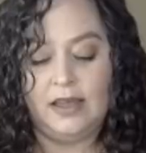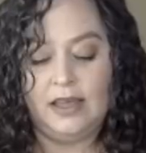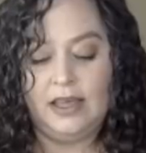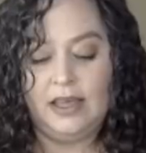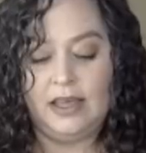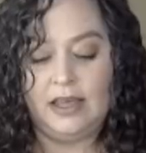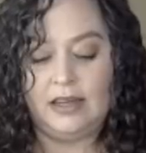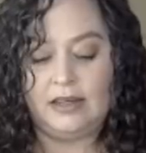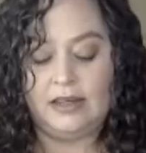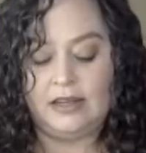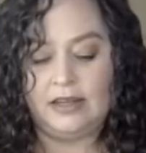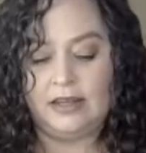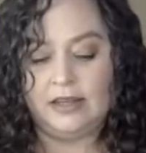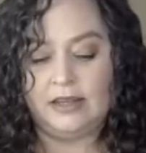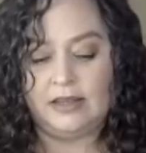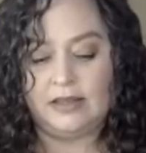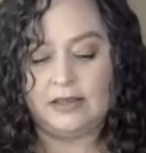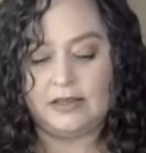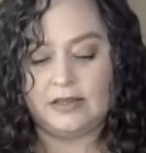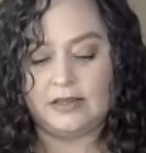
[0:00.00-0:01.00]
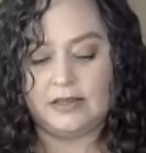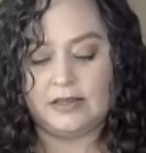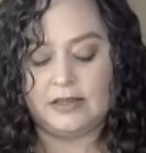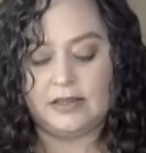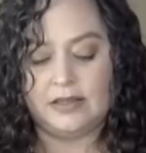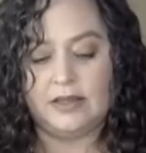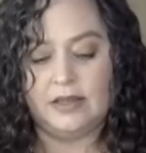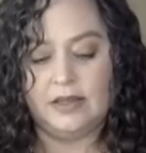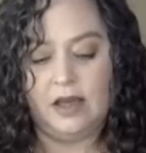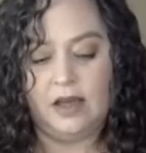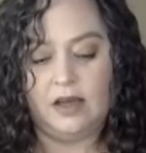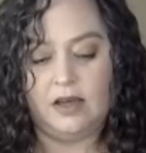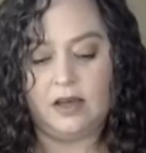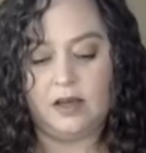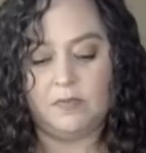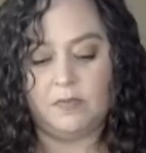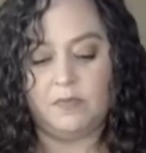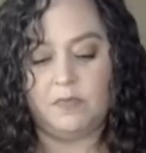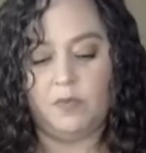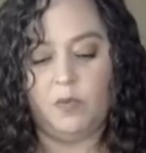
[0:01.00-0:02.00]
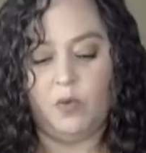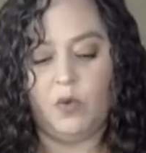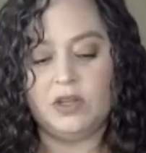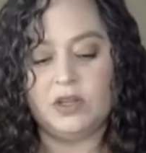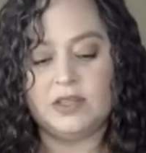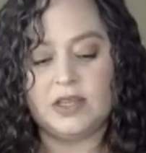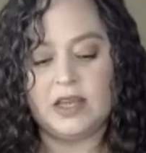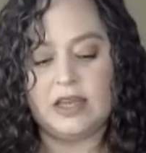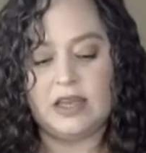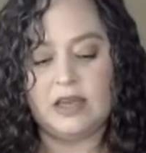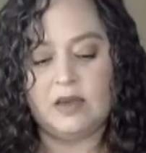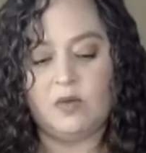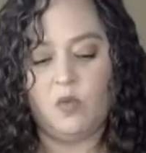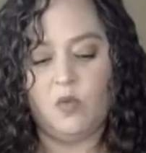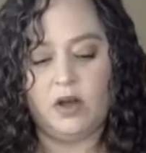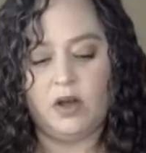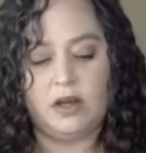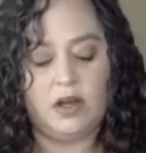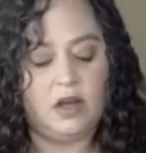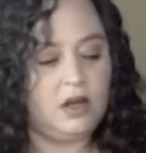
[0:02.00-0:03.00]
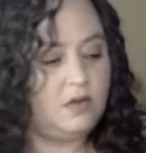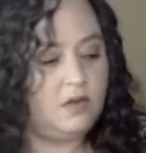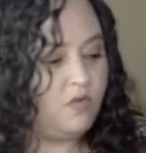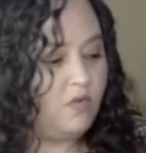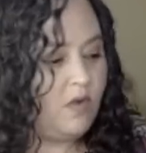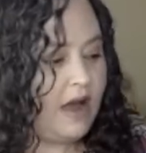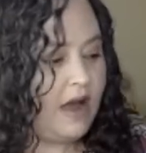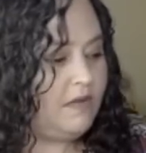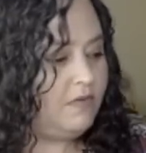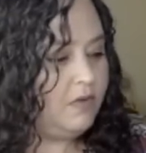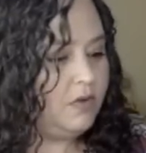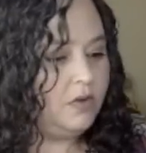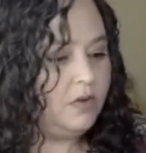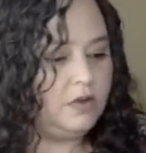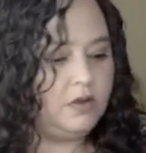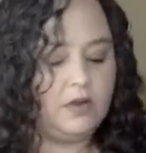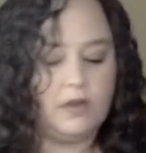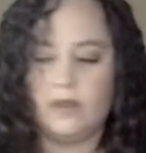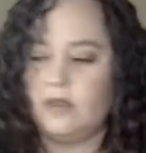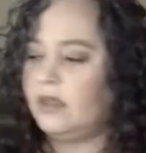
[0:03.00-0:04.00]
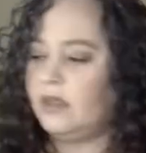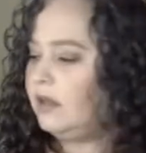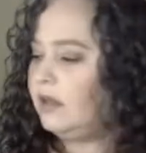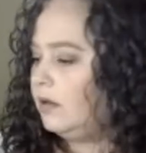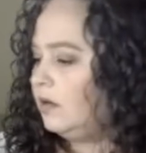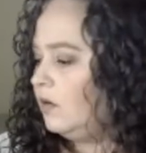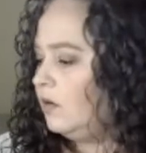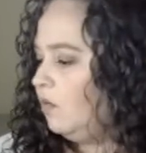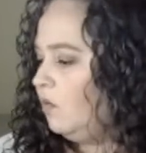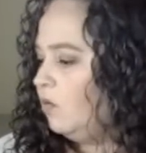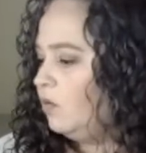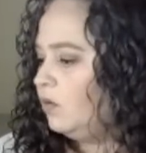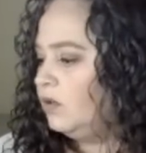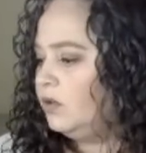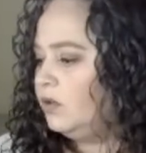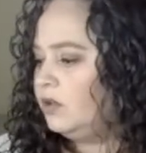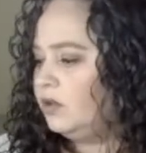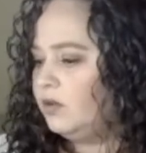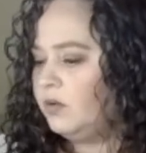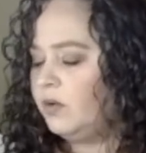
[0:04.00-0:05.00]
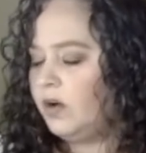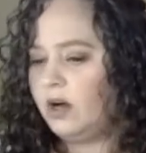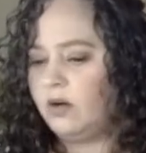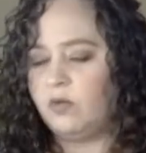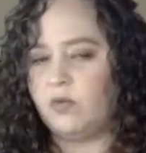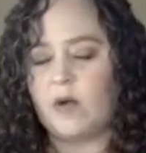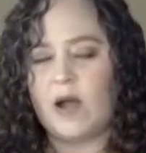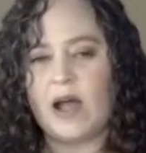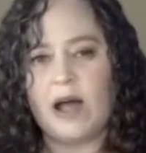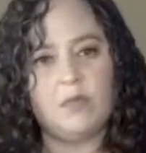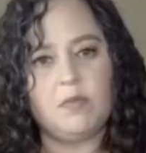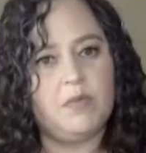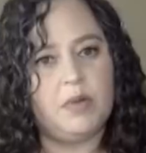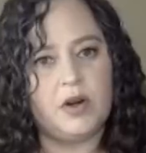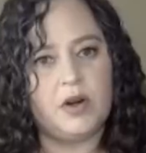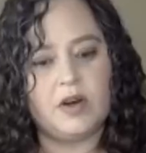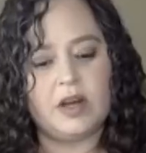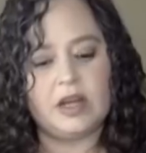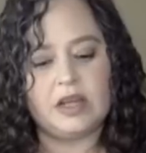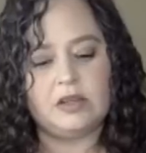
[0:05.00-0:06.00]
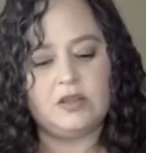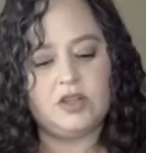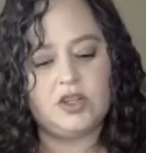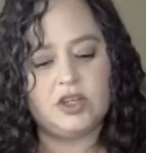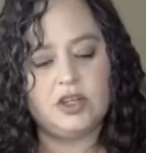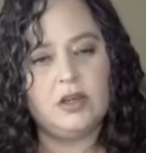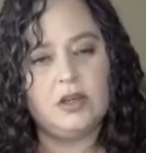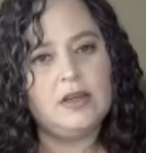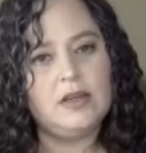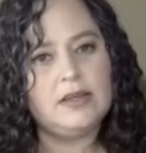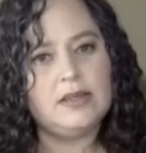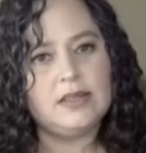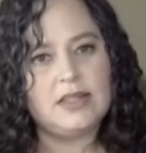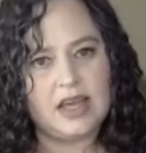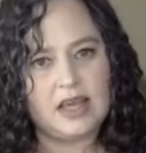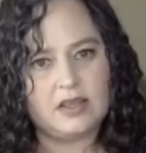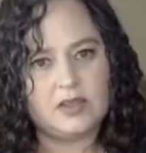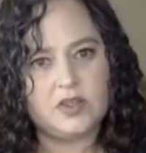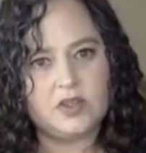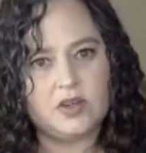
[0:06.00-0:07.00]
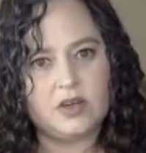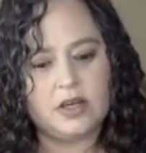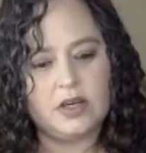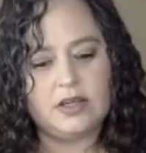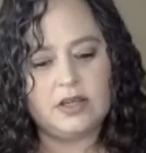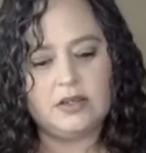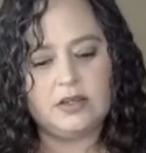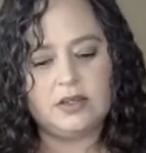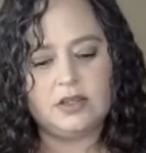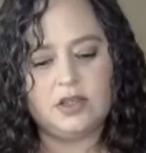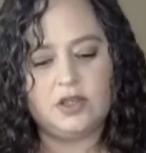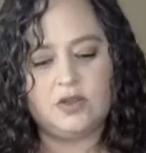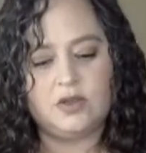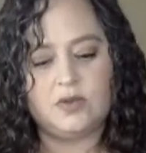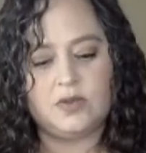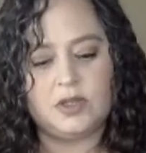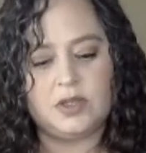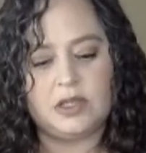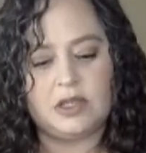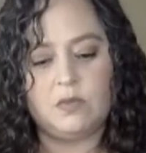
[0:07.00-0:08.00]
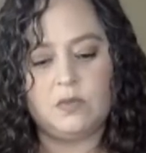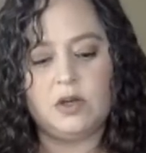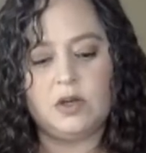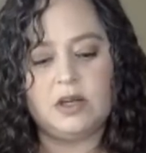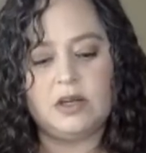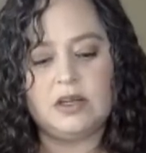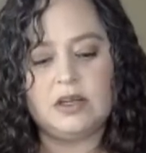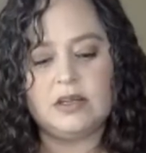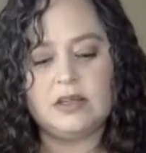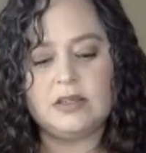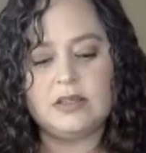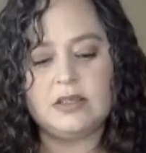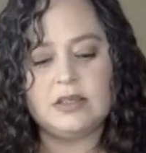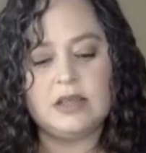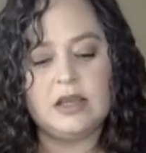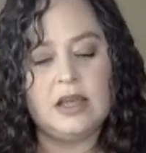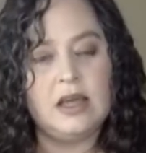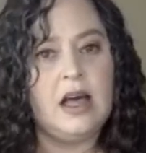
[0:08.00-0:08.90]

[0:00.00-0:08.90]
It is, once I get one unraveled, then we'll do a wrap per inch test on it to see what it is.